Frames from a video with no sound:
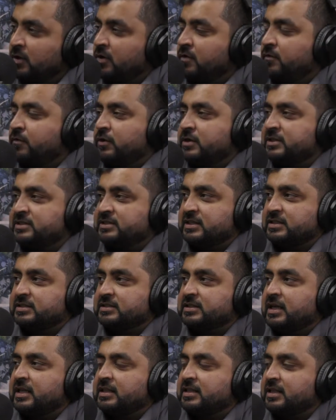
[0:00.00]
For instance,
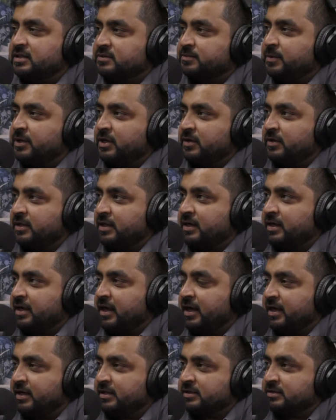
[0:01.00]
in this particular
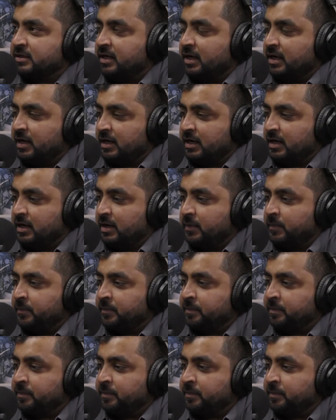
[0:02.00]
case, a